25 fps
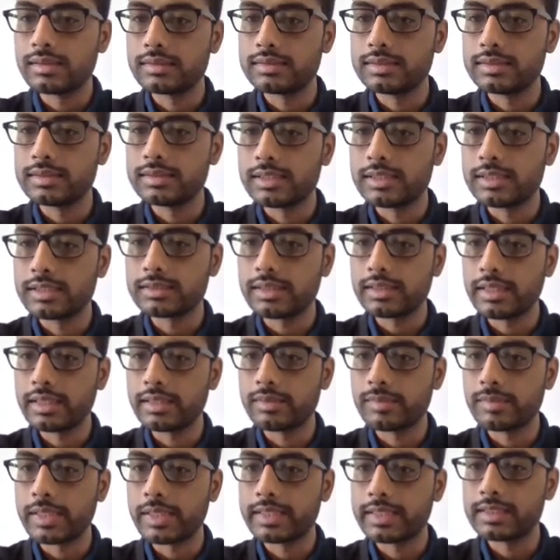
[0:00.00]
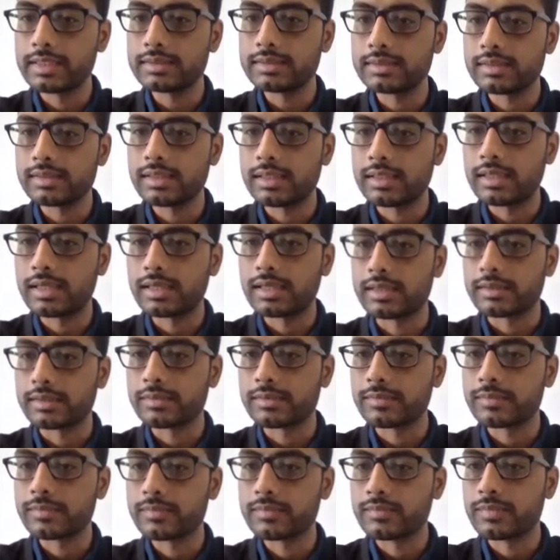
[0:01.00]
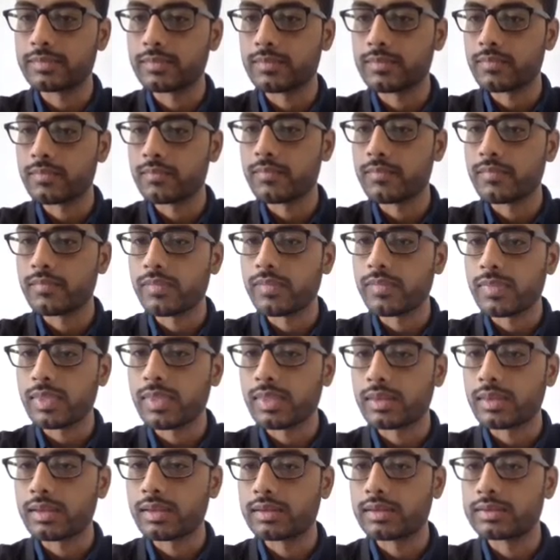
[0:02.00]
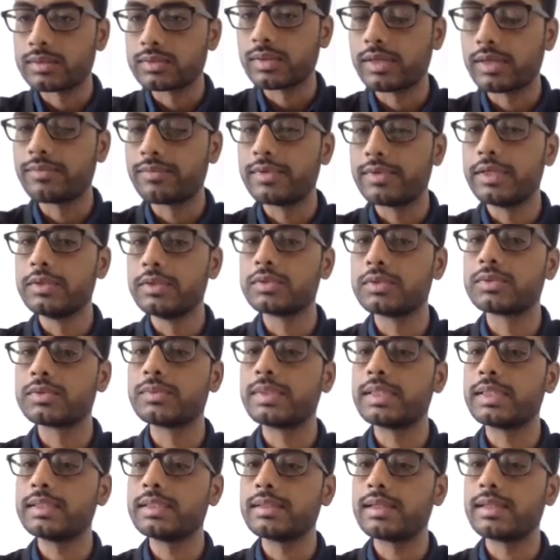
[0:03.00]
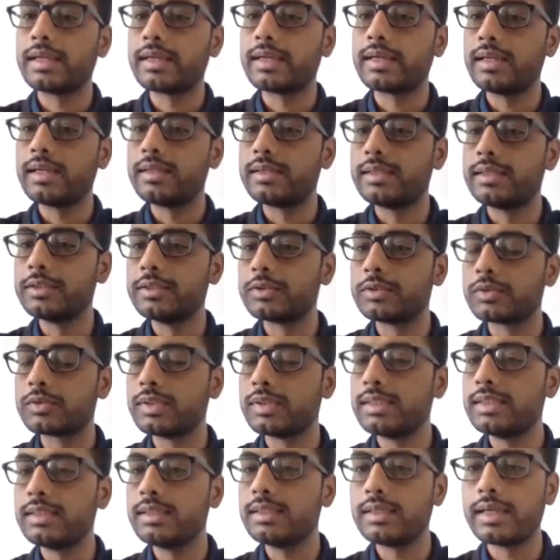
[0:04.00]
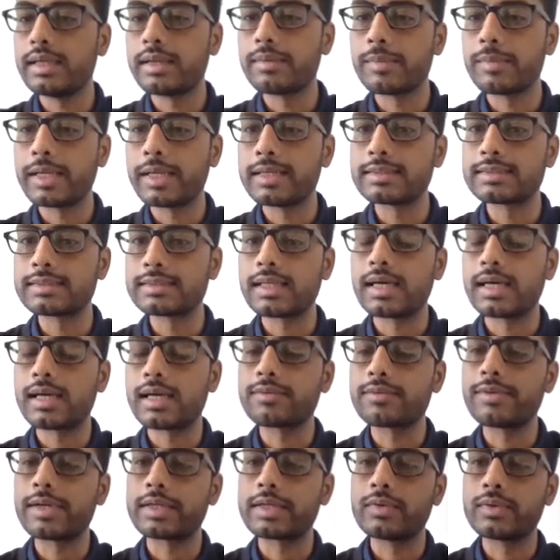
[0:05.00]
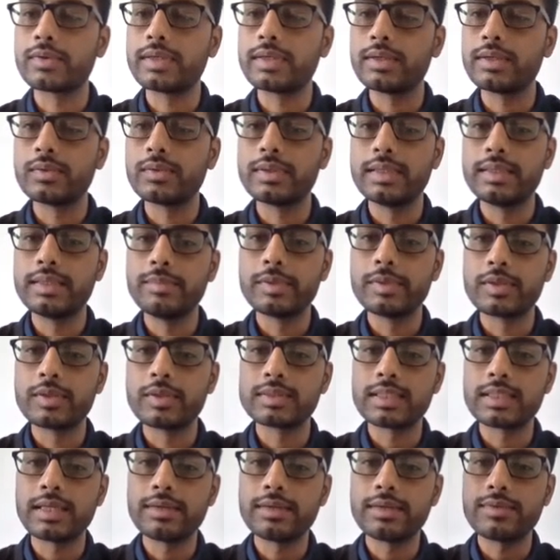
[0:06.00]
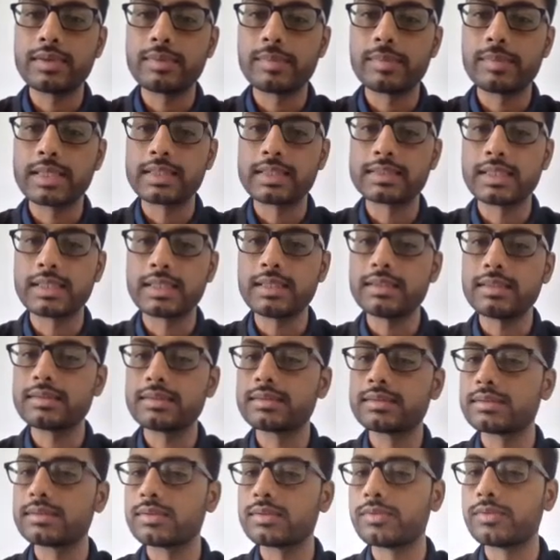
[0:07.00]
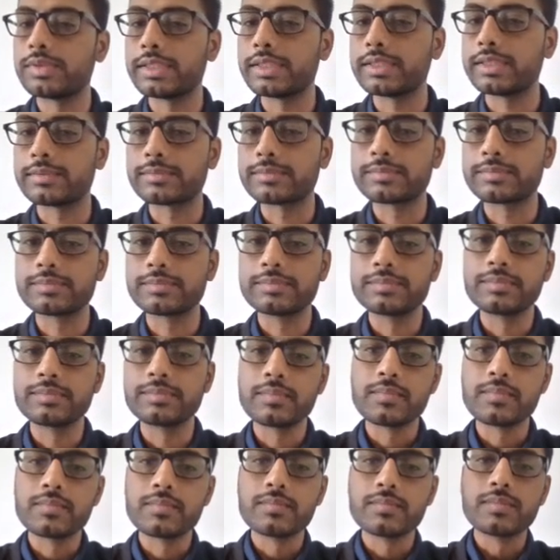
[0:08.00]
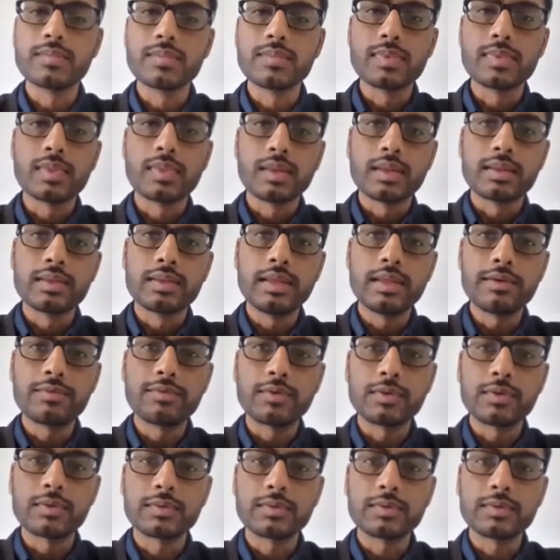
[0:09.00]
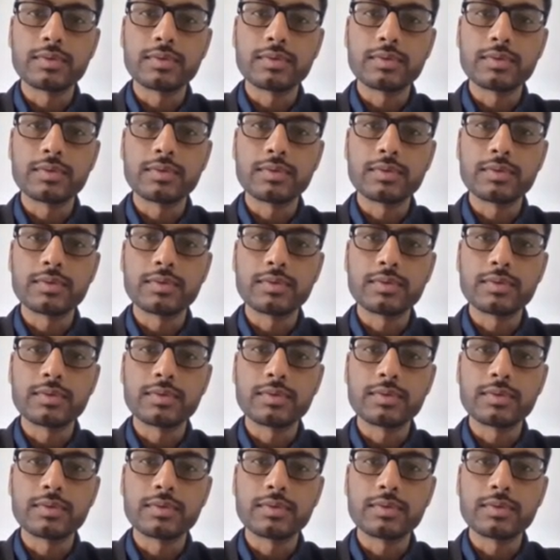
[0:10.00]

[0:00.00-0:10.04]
just n minus r. So I've reduced 1 and I'll reduce to n minus r factorial only because I have n minus r over here. Therefore,